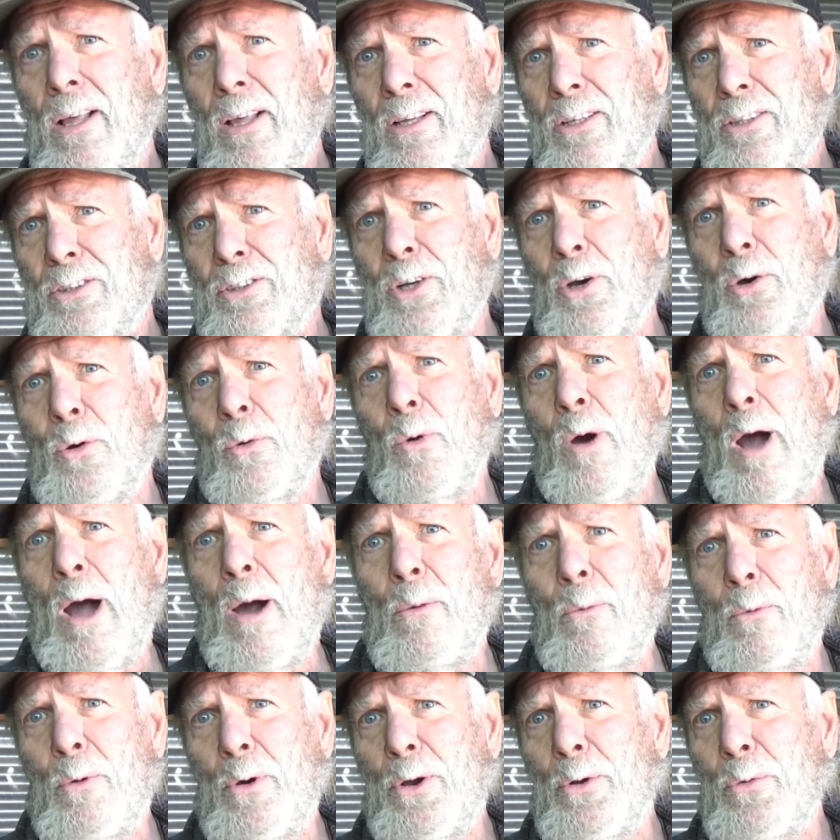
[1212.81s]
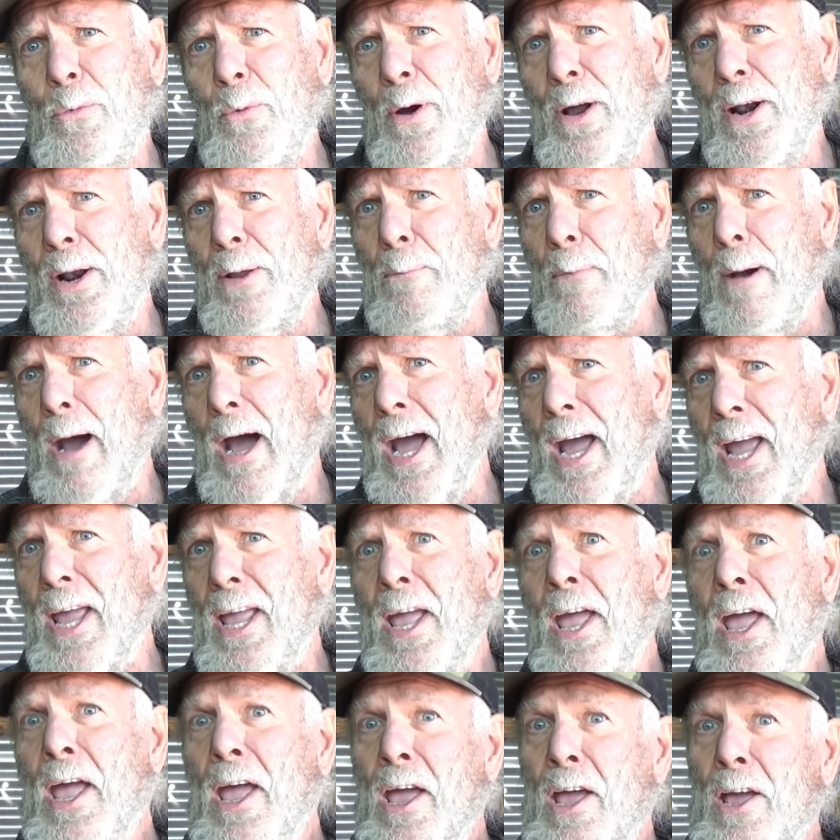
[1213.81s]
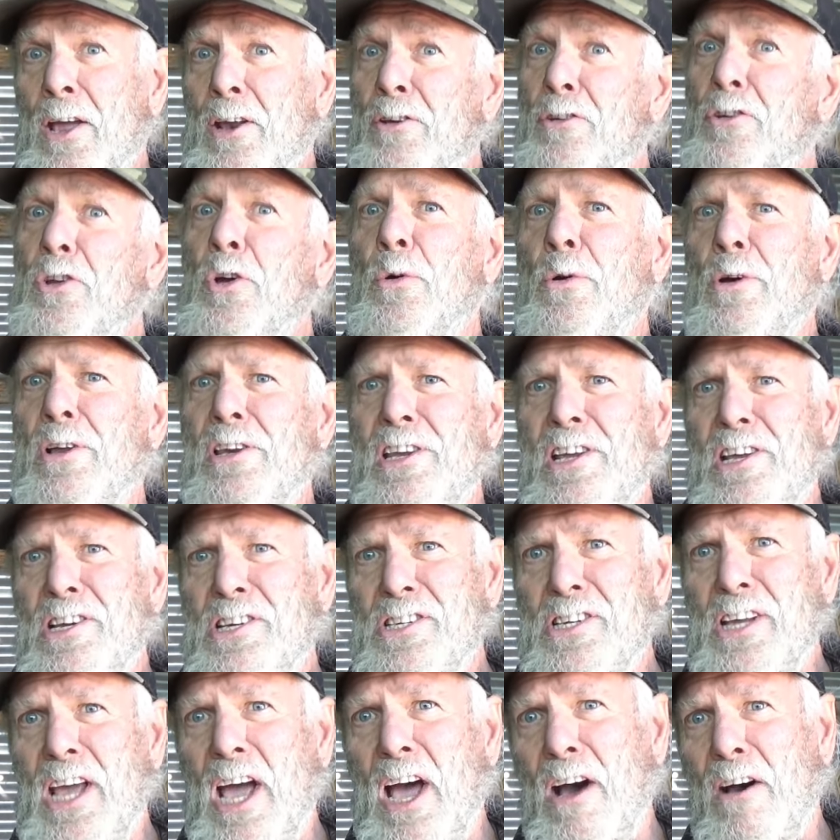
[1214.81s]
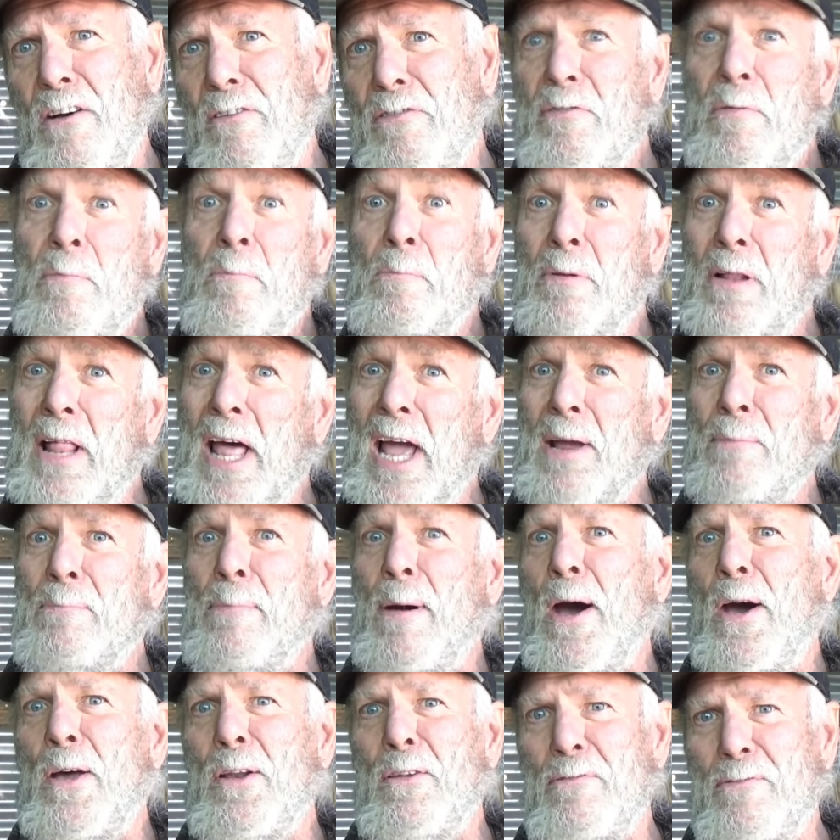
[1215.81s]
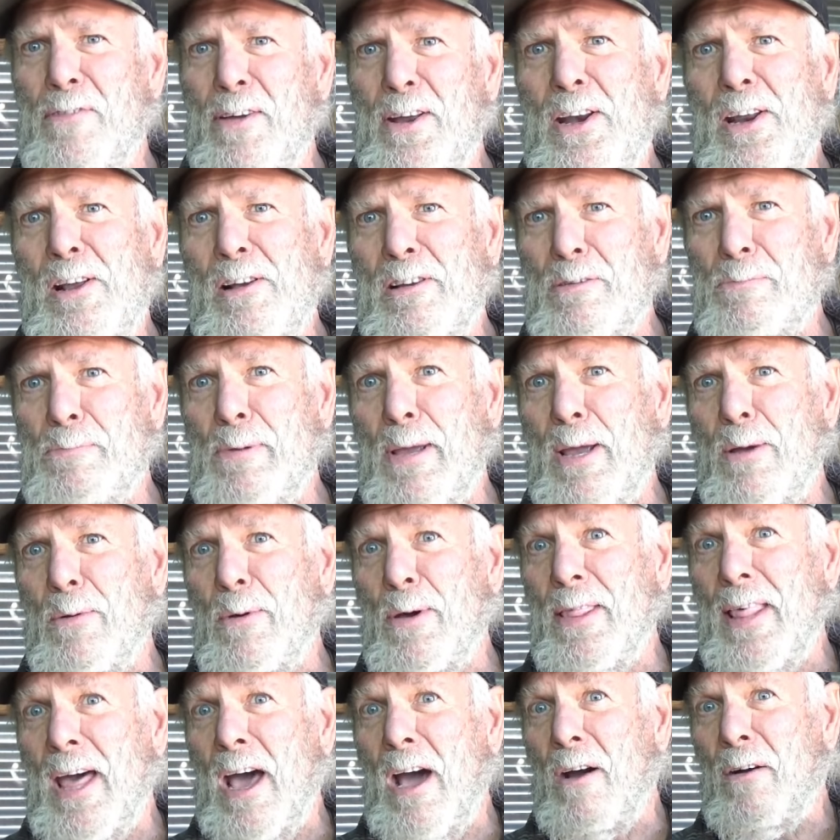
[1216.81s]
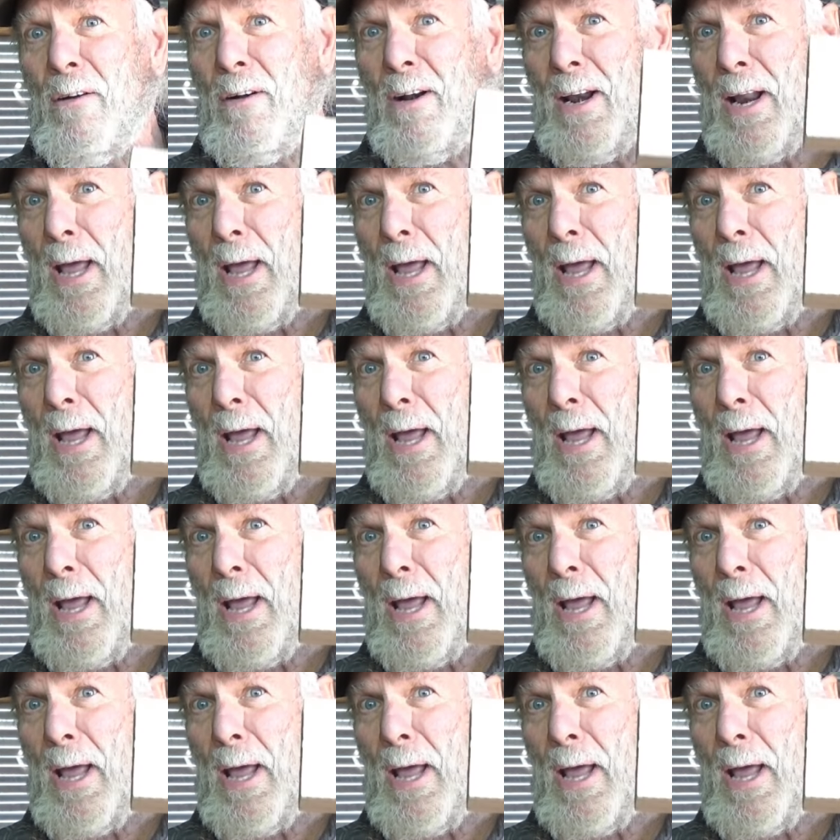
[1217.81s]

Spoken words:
So what would one of my do-it-yourself black powder videos be without